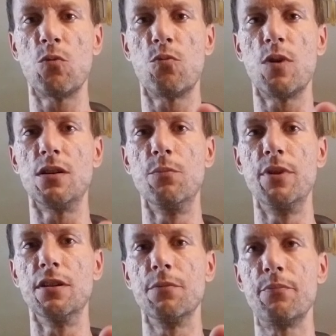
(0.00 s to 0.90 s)

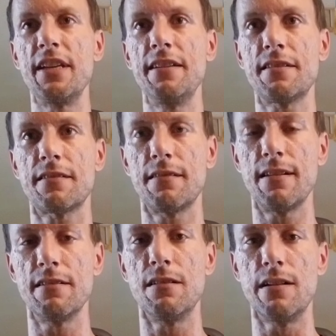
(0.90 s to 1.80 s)
well-built piece,
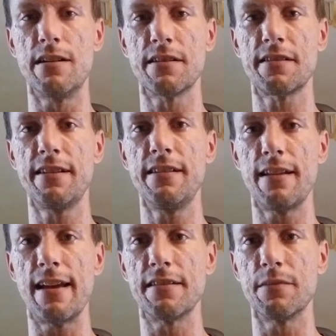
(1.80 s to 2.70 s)
in all honesty. It
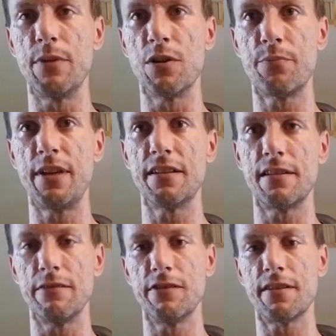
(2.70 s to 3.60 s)
has the mouthpiece and
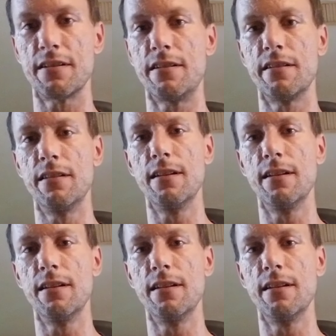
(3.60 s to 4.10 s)
everything on it.